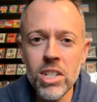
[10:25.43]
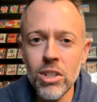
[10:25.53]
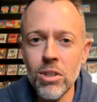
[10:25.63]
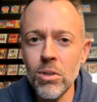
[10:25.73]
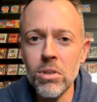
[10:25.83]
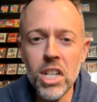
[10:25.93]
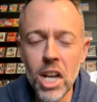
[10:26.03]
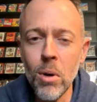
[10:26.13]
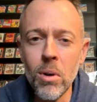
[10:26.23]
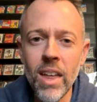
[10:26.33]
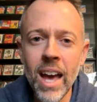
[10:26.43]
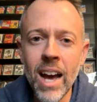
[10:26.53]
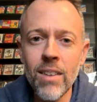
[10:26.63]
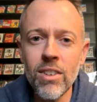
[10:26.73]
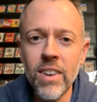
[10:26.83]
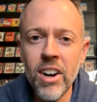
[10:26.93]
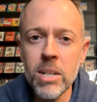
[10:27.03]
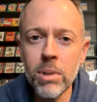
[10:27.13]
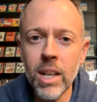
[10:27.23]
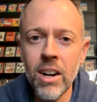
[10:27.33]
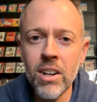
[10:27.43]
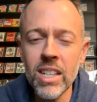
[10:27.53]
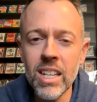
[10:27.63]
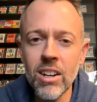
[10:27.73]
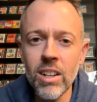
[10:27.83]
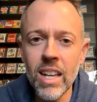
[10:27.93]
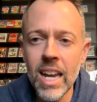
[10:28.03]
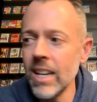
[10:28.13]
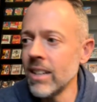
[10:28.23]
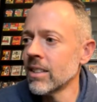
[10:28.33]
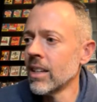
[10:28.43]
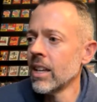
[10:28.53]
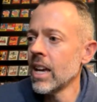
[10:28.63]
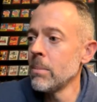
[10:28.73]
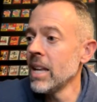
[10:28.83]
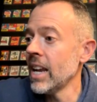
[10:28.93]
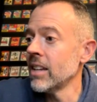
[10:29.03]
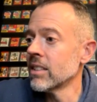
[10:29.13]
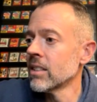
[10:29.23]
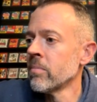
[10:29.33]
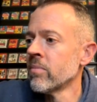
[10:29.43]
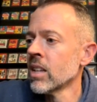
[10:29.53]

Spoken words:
to denote that for various players in the early 80s and mid 80s.